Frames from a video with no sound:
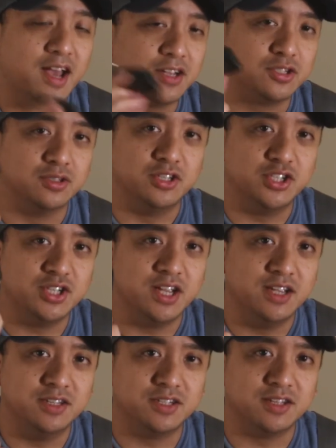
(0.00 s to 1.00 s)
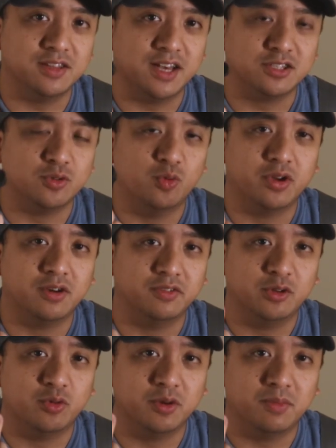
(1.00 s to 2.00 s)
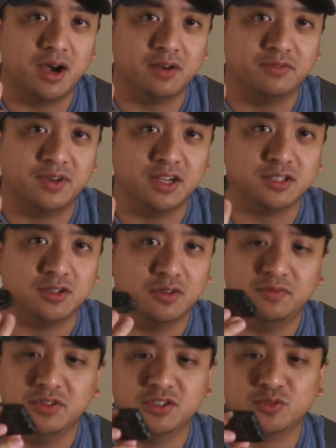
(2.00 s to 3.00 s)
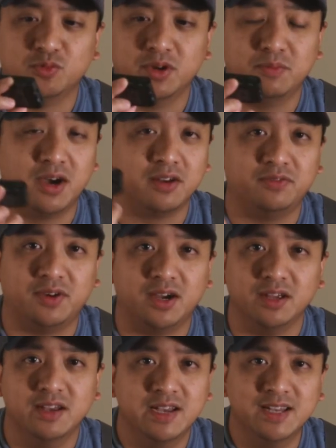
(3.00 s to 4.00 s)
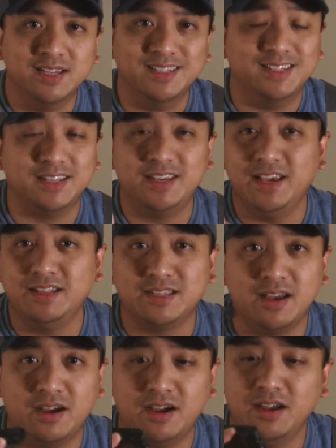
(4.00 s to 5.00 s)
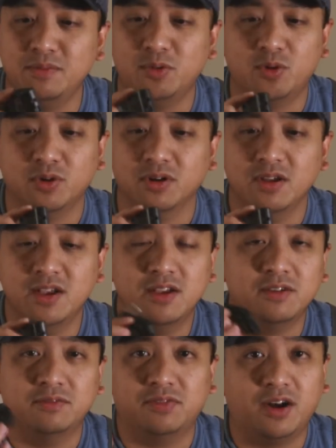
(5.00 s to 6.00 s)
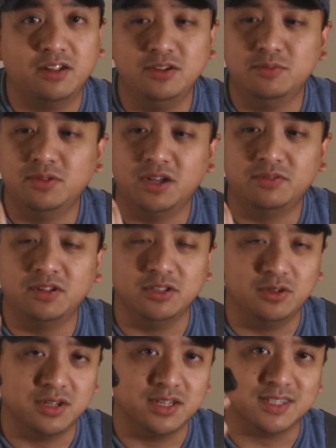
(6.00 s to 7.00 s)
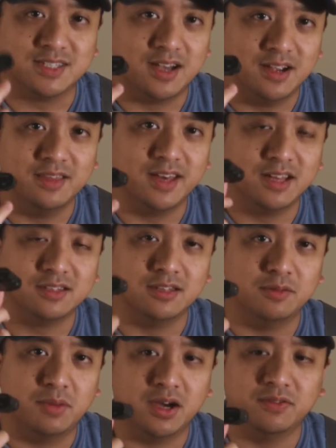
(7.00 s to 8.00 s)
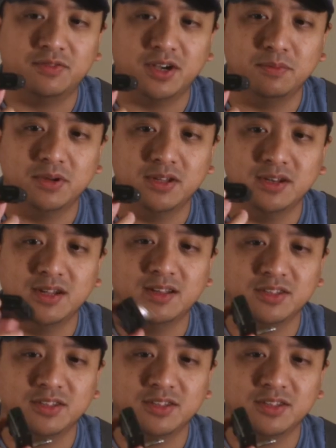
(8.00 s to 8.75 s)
actually change that to whatever you want to modify. So if you just want to modify decay time or volume level, you can assign that to the modify button.